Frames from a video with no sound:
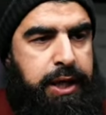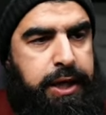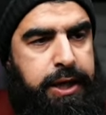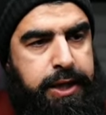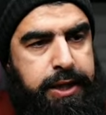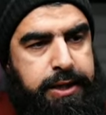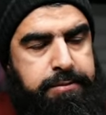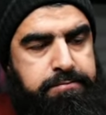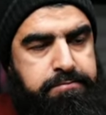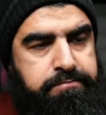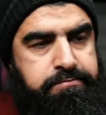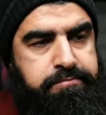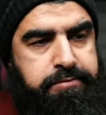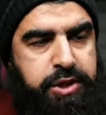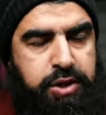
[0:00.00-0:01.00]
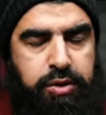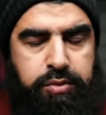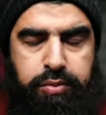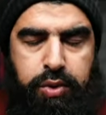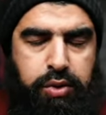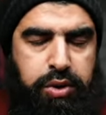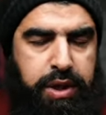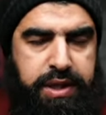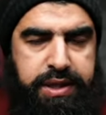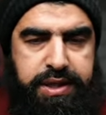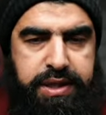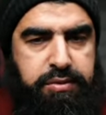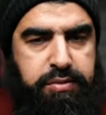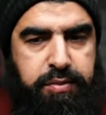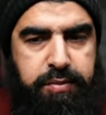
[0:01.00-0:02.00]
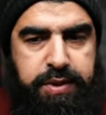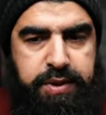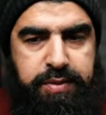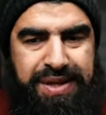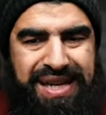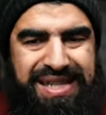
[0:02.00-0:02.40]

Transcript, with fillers: Um, so both are considered permissible,